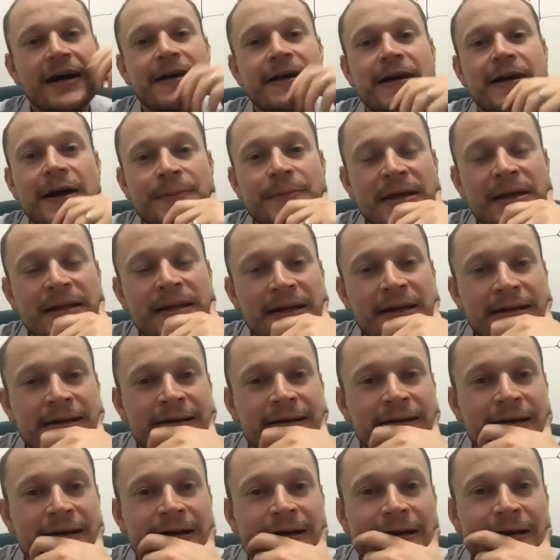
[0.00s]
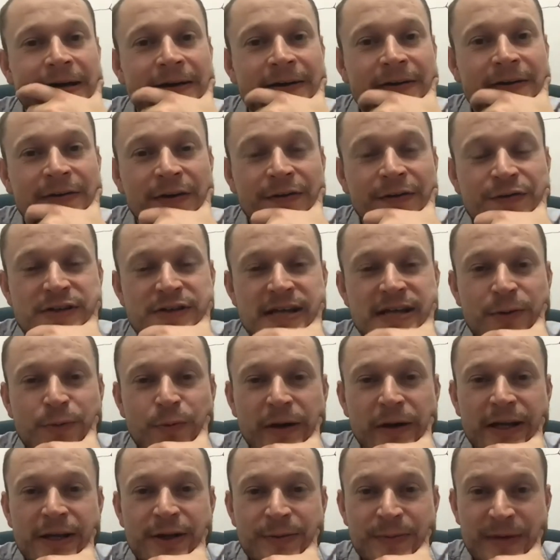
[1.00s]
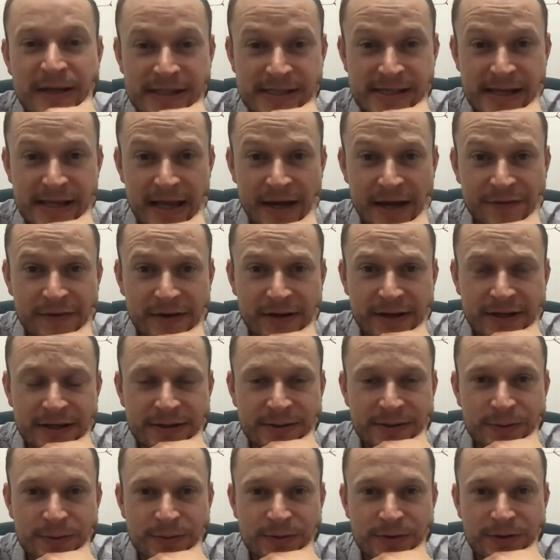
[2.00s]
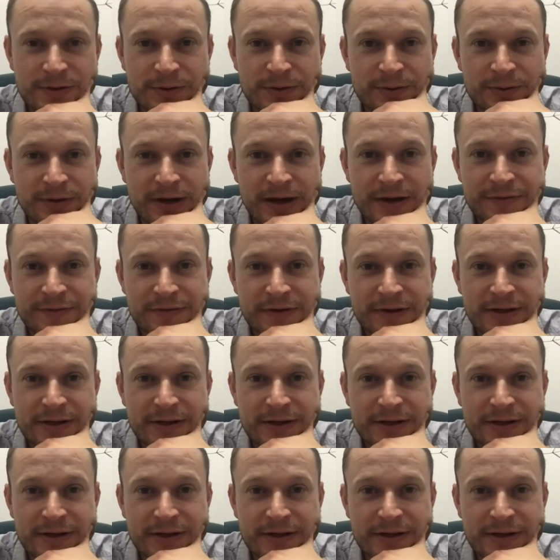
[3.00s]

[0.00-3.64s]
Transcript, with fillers: I mean, like, uh, if you say we, do you mean South Africa or, or Africa